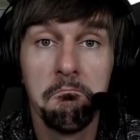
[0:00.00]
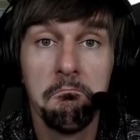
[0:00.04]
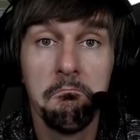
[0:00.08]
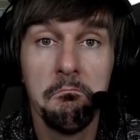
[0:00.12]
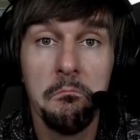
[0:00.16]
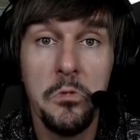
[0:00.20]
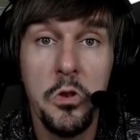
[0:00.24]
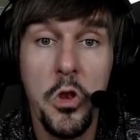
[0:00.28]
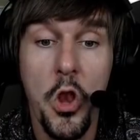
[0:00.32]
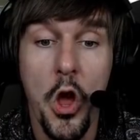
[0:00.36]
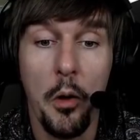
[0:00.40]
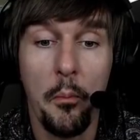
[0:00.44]

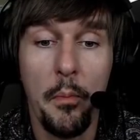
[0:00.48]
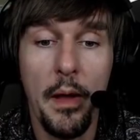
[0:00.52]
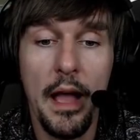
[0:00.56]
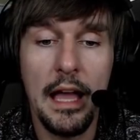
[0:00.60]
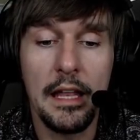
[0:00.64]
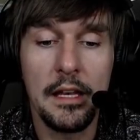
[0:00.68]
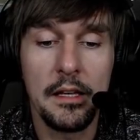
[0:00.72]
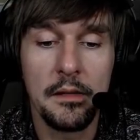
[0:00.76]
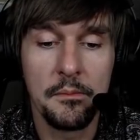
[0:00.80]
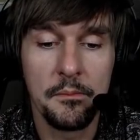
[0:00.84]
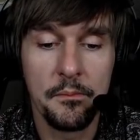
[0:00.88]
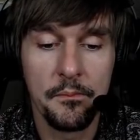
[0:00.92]
Not
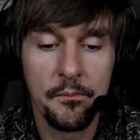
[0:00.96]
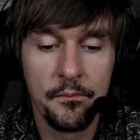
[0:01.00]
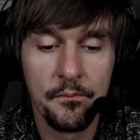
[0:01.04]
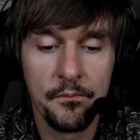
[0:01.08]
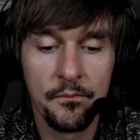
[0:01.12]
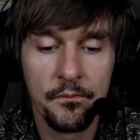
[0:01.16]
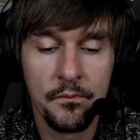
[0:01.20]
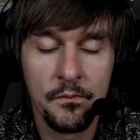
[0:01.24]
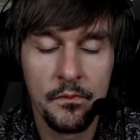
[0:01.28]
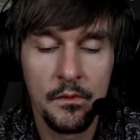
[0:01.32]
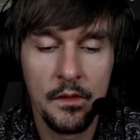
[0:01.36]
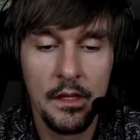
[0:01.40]
bad.
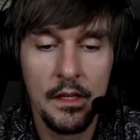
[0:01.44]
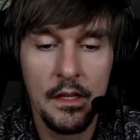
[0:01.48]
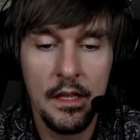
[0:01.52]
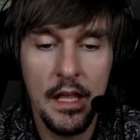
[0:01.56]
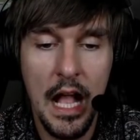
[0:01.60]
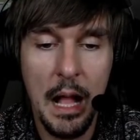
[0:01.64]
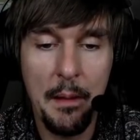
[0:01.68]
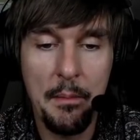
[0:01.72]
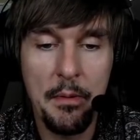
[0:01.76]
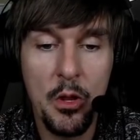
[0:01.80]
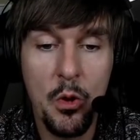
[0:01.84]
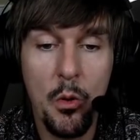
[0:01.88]

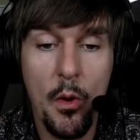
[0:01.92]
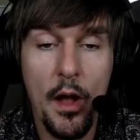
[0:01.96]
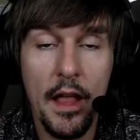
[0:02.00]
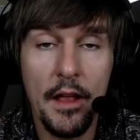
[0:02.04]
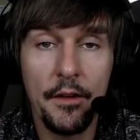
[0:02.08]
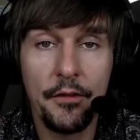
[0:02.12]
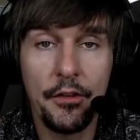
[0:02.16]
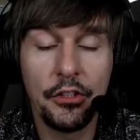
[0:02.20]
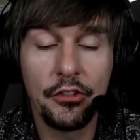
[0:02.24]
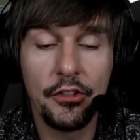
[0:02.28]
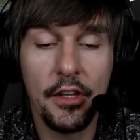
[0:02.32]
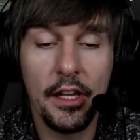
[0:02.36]
I'll be quiet
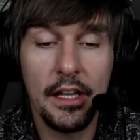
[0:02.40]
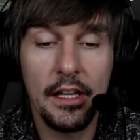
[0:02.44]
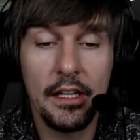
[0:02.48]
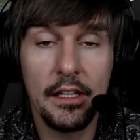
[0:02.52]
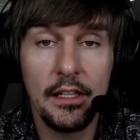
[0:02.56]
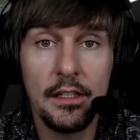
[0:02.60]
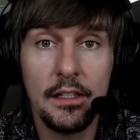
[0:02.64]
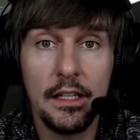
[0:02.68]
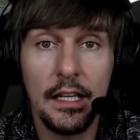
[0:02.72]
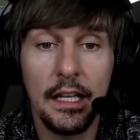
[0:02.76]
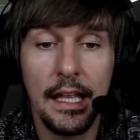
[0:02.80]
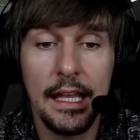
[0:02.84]
for a
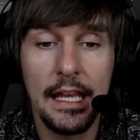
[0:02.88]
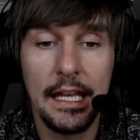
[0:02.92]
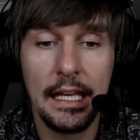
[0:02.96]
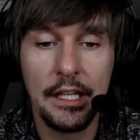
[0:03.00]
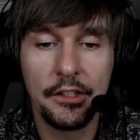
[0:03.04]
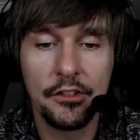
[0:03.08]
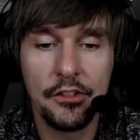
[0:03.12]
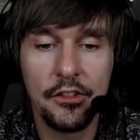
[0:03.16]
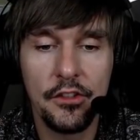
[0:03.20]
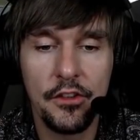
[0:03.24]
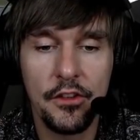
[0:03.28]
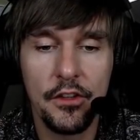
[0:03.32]
second and let you
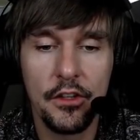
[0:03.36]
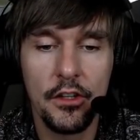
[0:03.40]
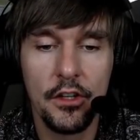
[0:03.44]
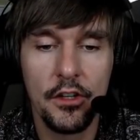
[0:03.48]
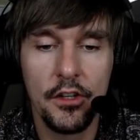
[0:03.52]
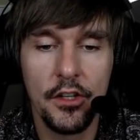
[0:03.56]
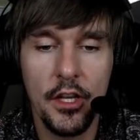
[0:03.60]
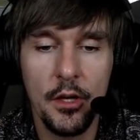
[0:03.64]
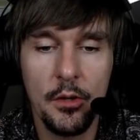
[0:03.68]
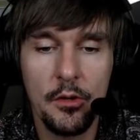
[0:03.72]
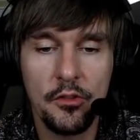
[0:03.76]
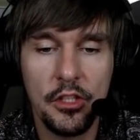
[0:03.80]
listen to the
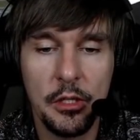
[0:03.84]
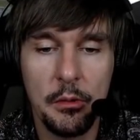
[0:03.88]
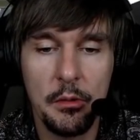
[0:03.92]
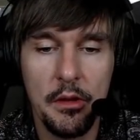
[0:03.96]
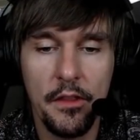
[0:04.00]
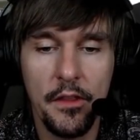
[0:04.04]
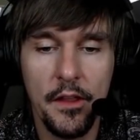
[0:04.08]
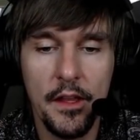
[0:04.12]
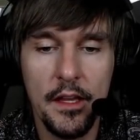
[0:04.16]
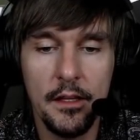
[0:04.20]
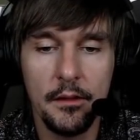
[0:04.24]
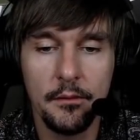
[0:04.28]
audio, see what you think.